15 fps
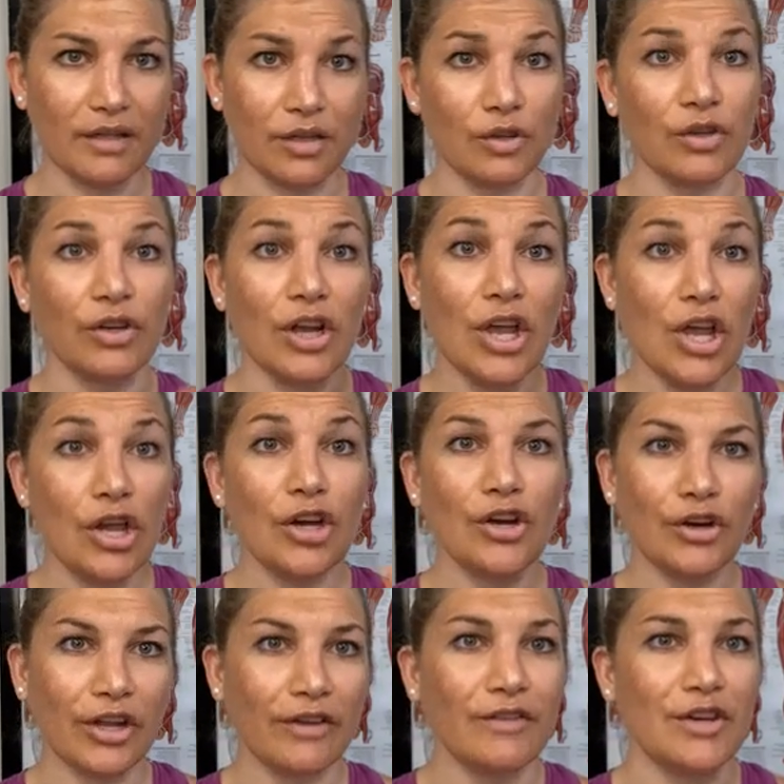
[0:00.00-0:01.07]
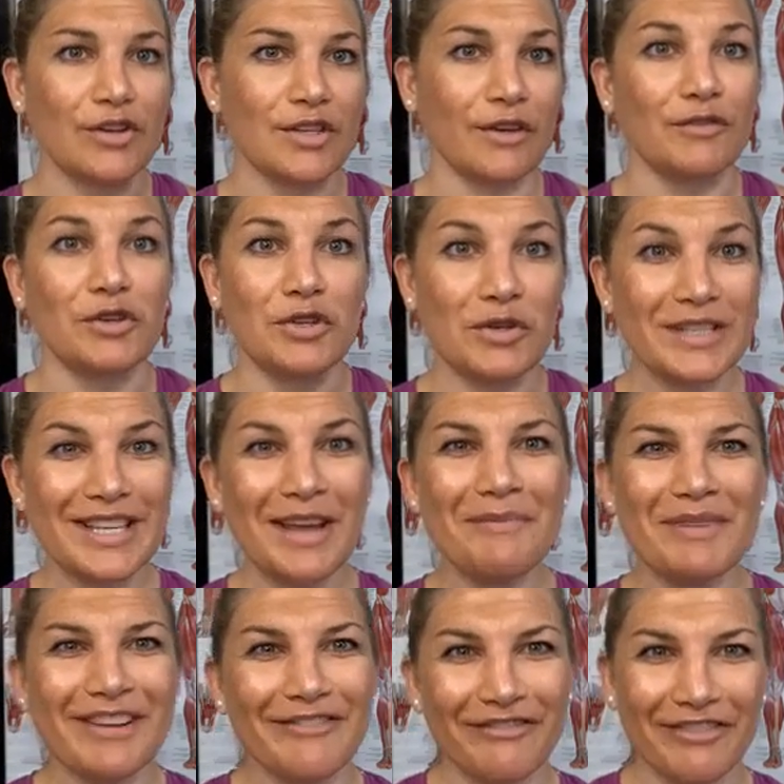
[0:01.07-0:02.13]
you're giving yourself, you're doing
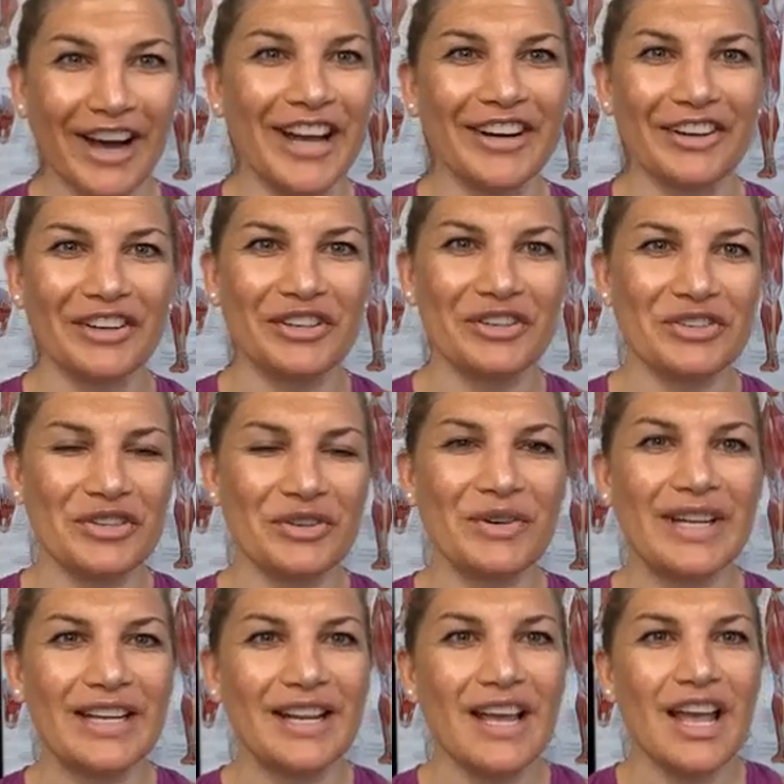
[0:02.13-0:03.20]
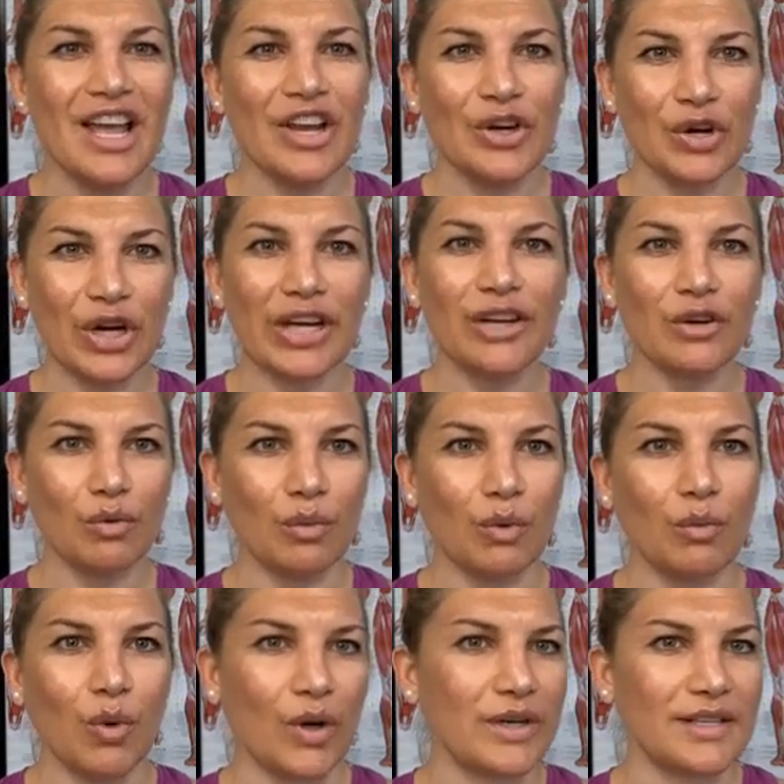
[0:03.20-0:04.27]
something fun, or you're creating a
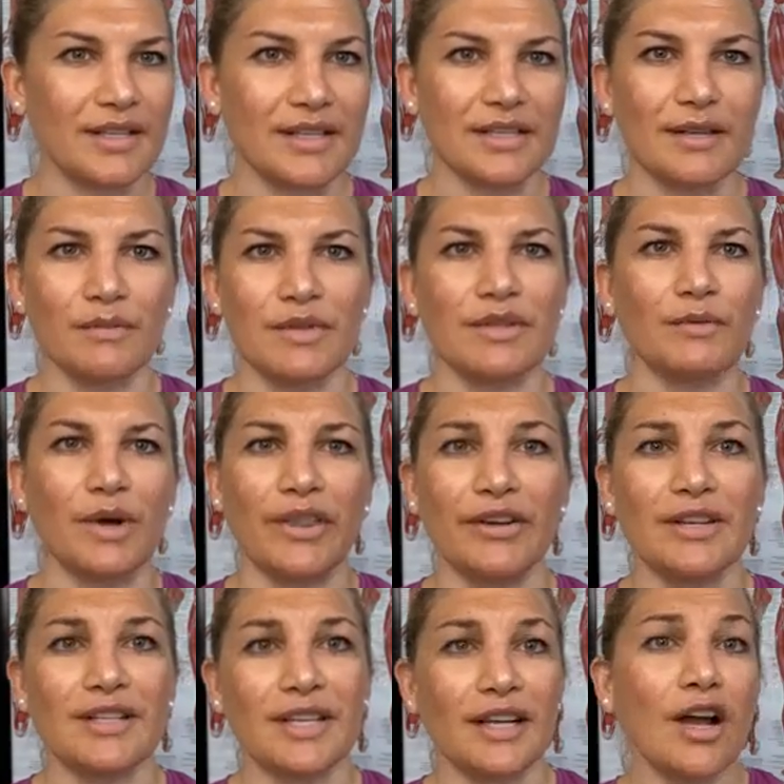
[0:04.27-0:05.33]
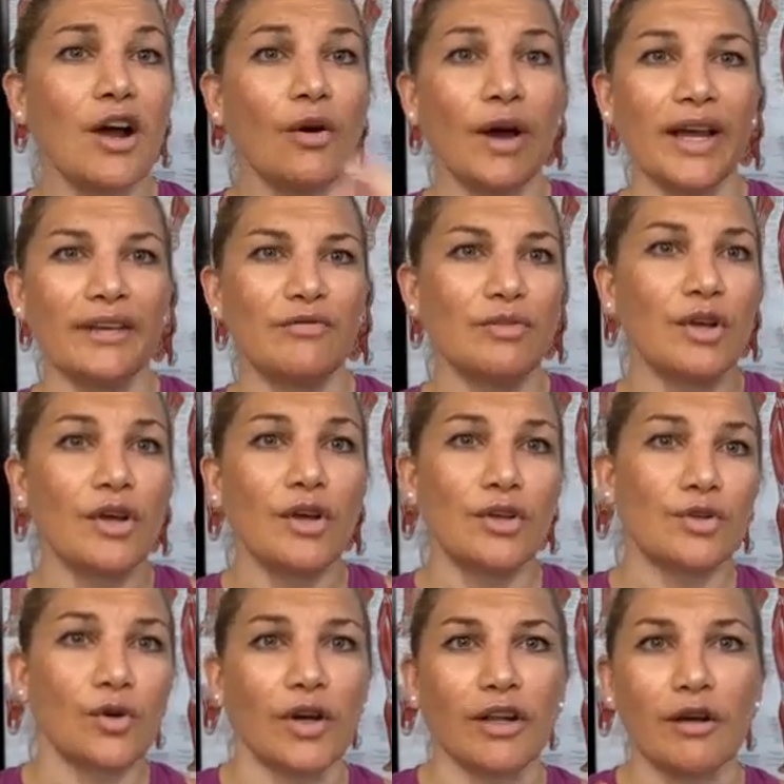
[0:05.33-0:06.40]
reward system. It's whether it's like, oh, I
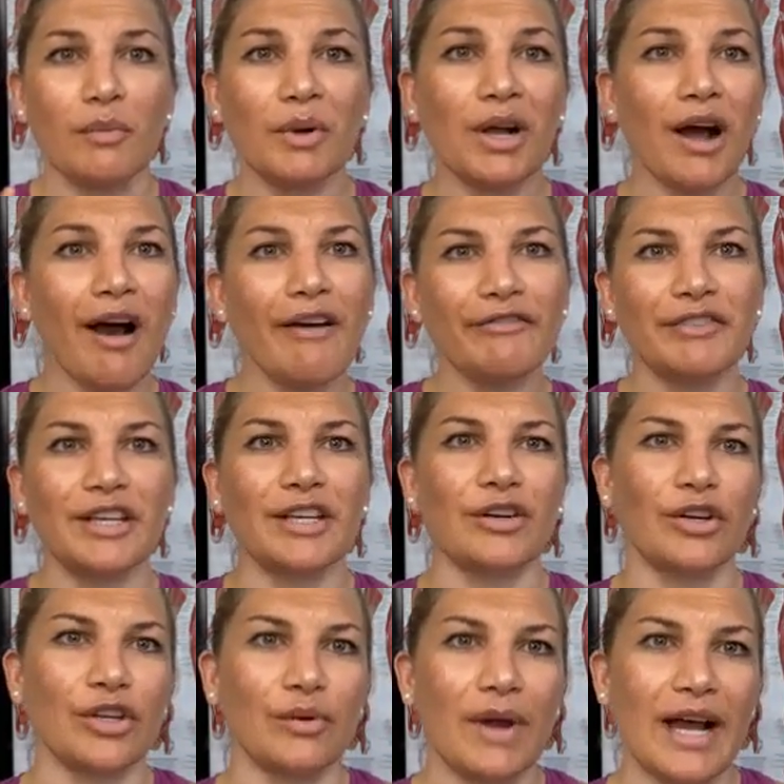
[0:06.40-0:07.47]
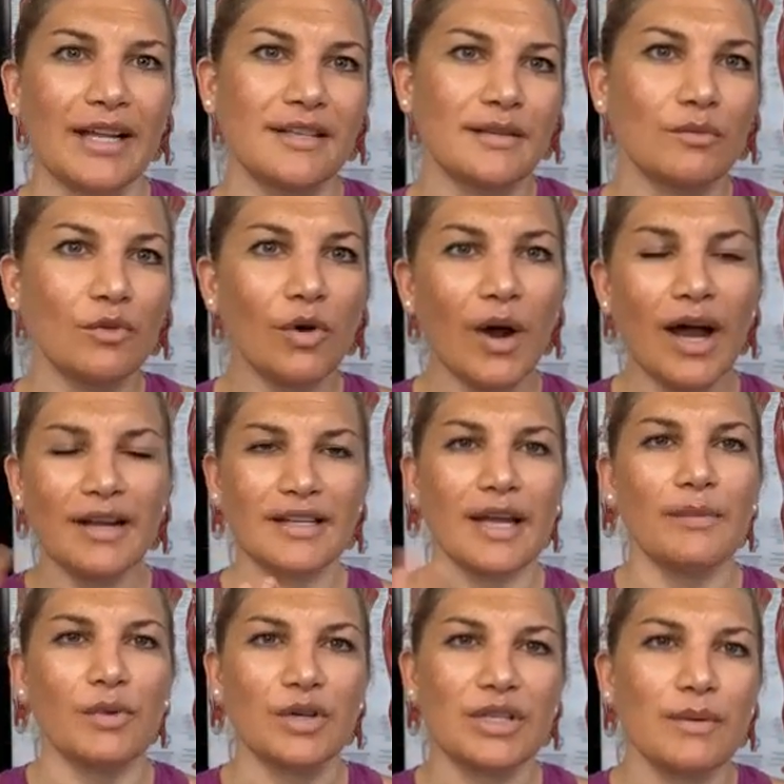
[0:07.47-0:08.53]
enjoyed a cup of coffee, or you had some quiet
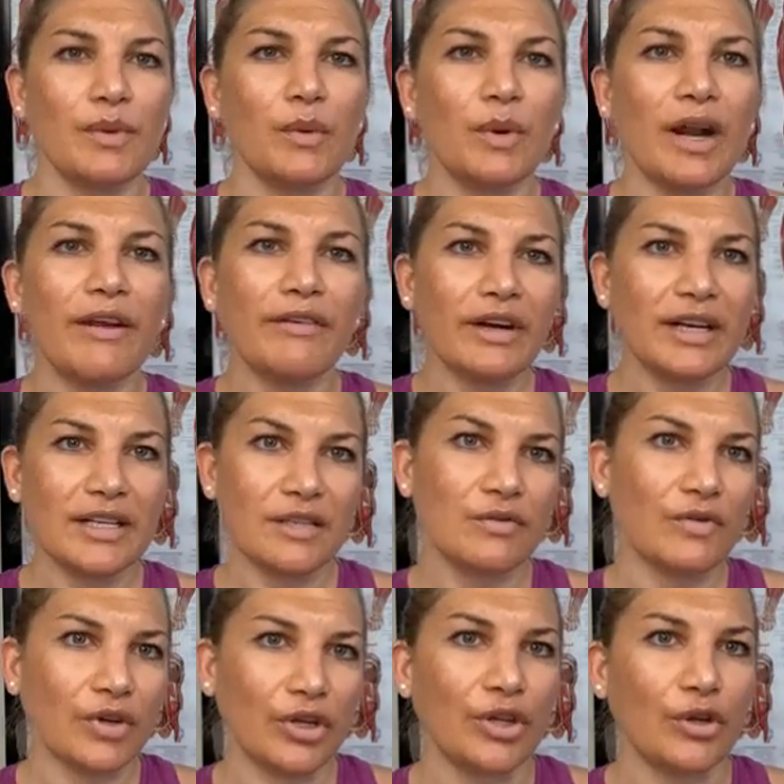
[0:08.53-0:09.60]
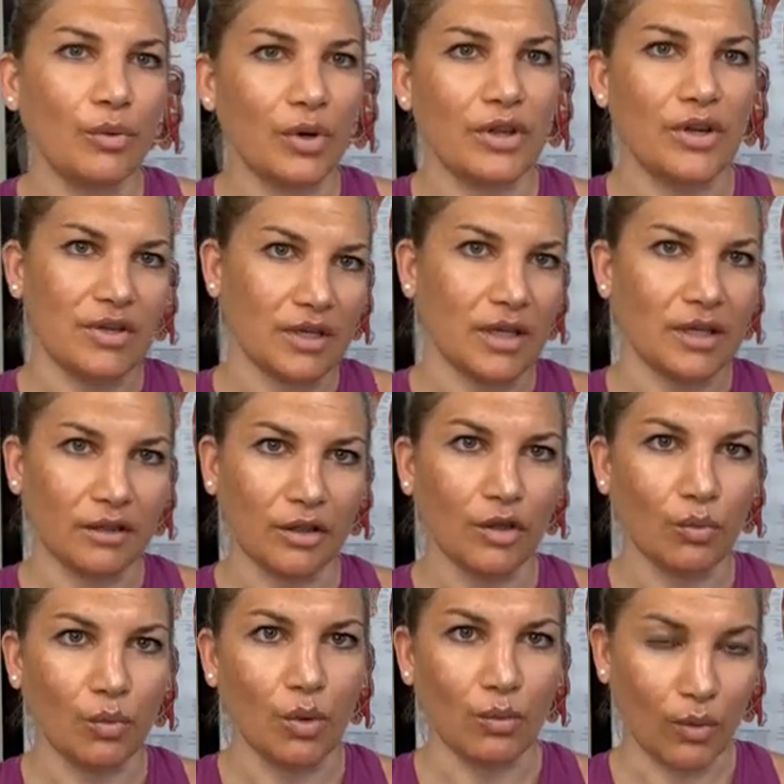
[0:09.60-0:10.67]
time or something, whatever it is for you, where there's like a
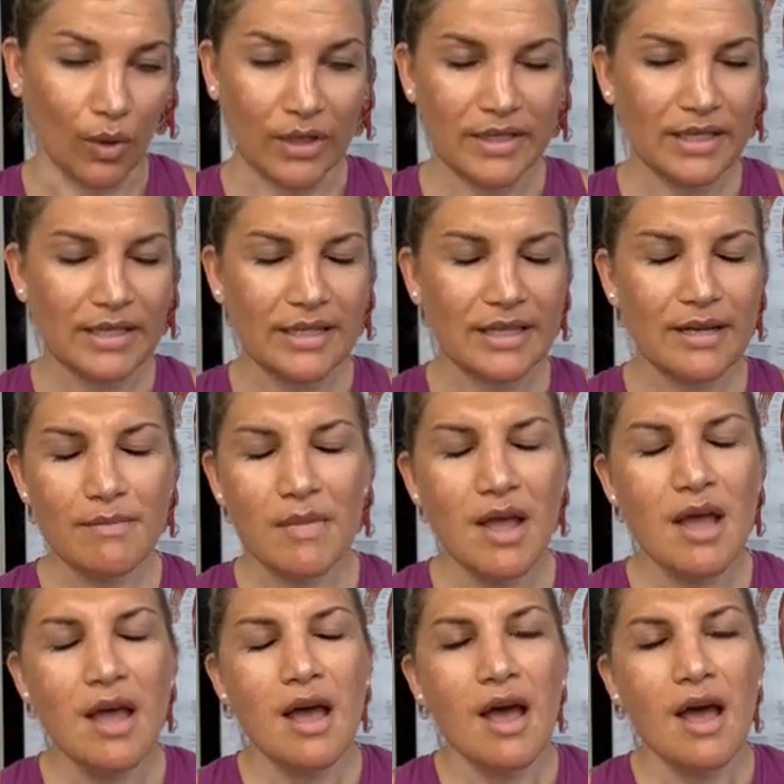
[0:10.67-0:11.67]
little reward system.